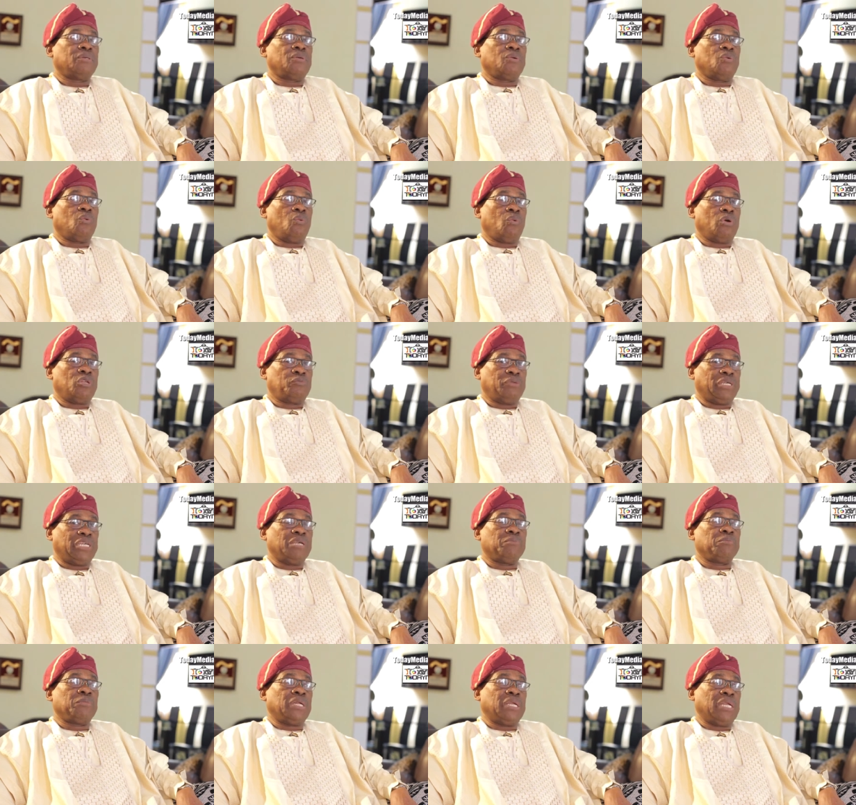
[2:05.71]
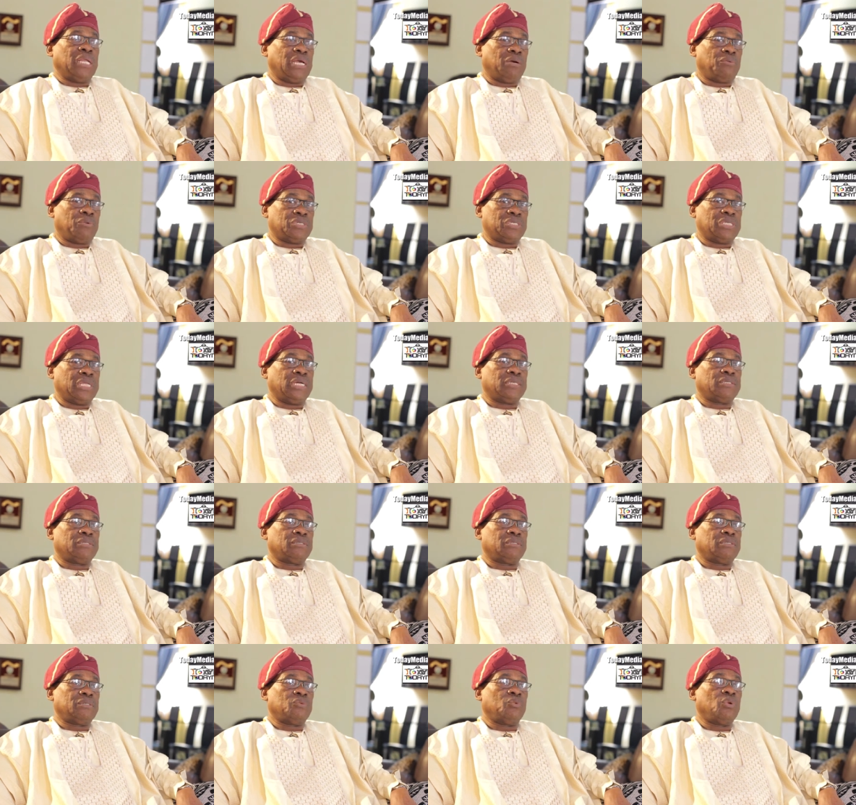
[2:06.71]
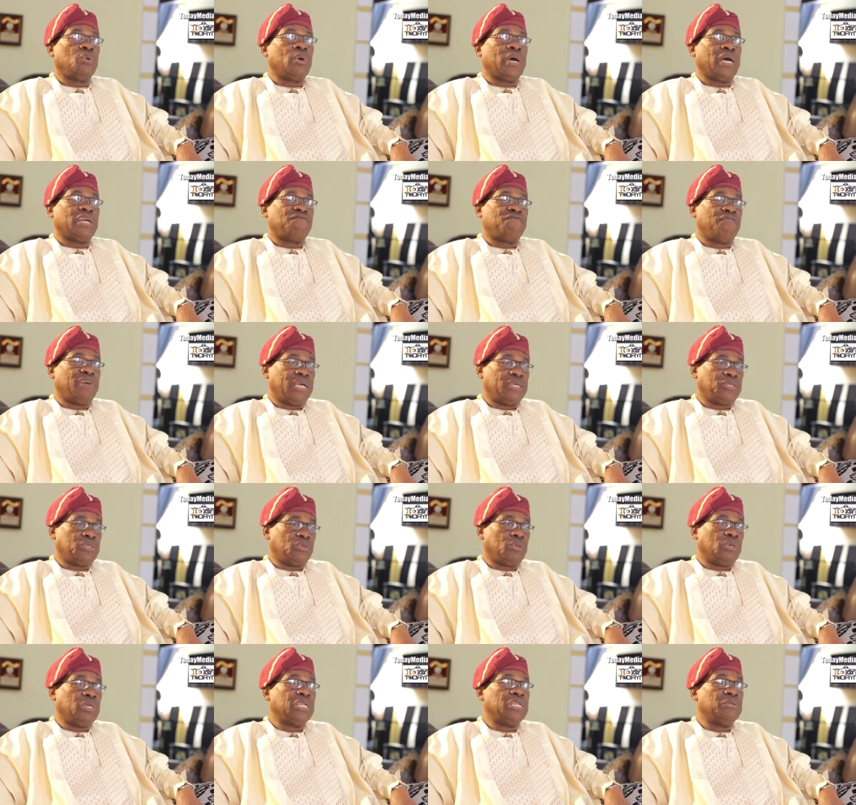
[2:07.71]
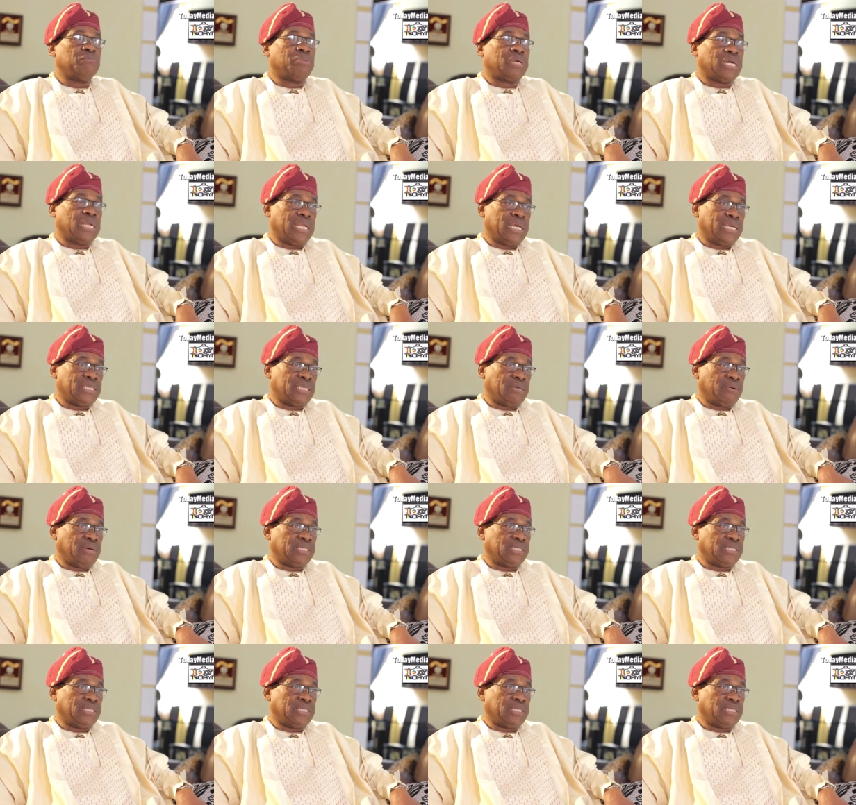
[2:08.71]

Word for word: what became clear was that we were advised to liberalize our